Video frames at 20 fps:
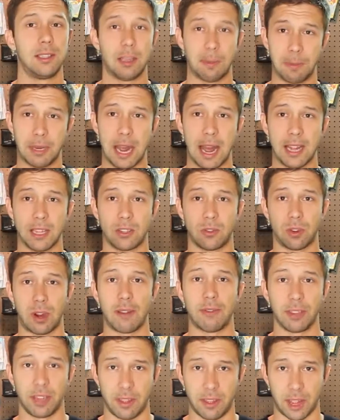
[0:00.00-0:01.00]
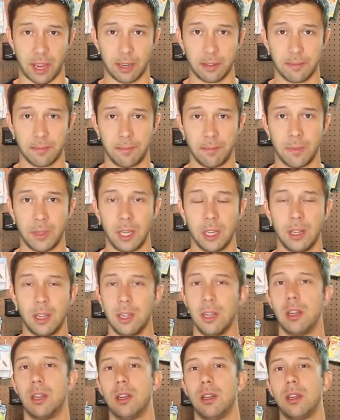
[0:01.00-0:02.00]
zip ties for everything.
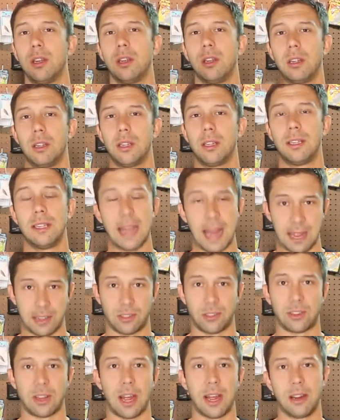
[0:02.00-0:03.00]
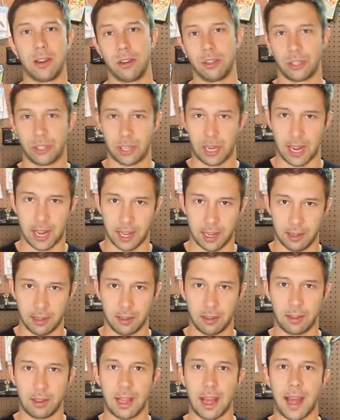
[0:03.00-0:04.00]
Yes, I
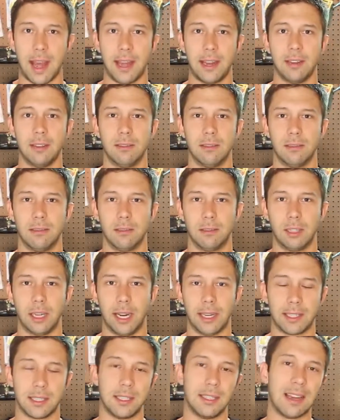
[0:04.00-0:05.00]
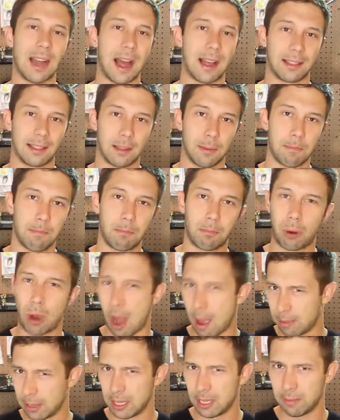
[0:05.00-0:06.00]
understand that it's not
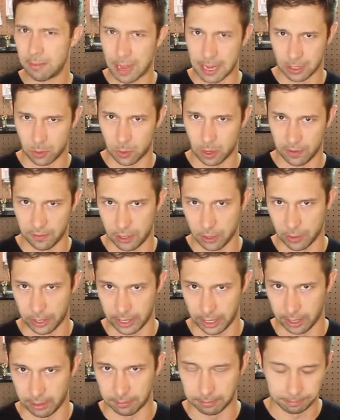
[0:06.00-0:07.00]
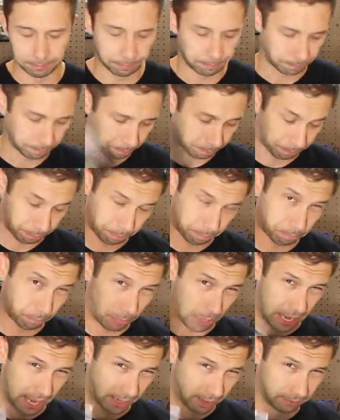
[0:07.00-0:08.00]
probably the best way of doing it,
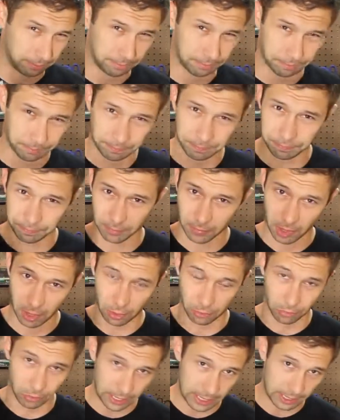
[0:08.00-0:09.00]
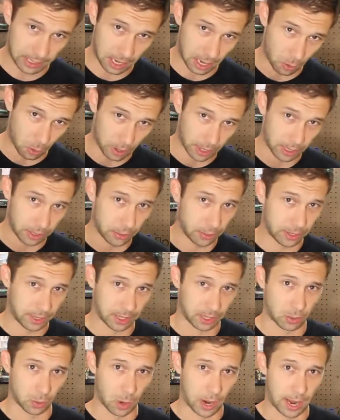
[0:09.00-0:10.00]
but the reason I want to do
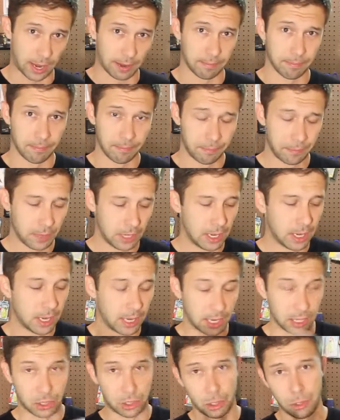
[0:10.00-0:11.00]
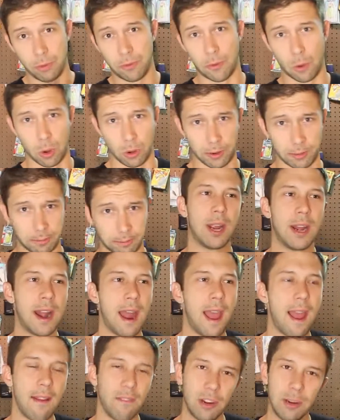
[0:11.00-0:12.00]
it this way is twofold.
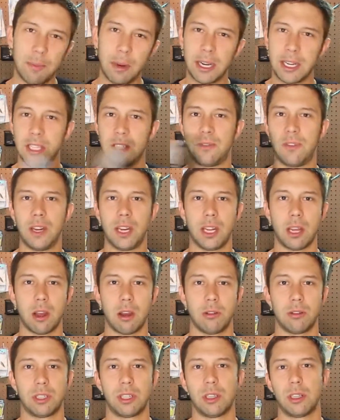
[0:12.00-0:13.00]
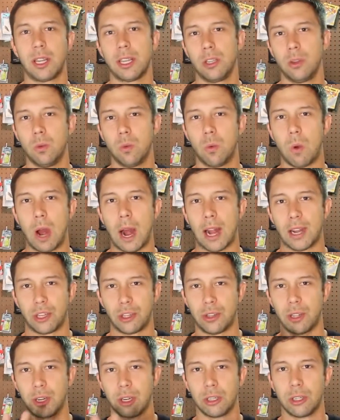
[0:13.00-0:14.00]
In everybody's videos that you
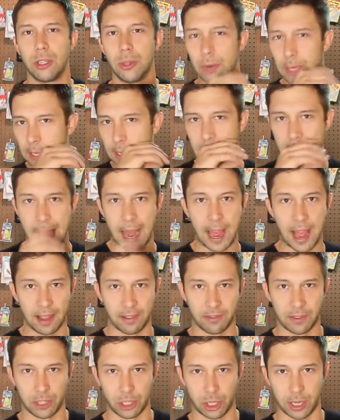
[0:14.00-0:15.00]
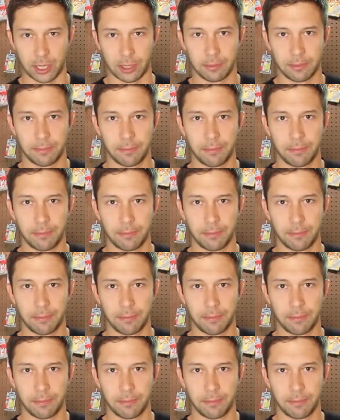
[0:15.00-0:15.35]
watch that are doing kayak fishing,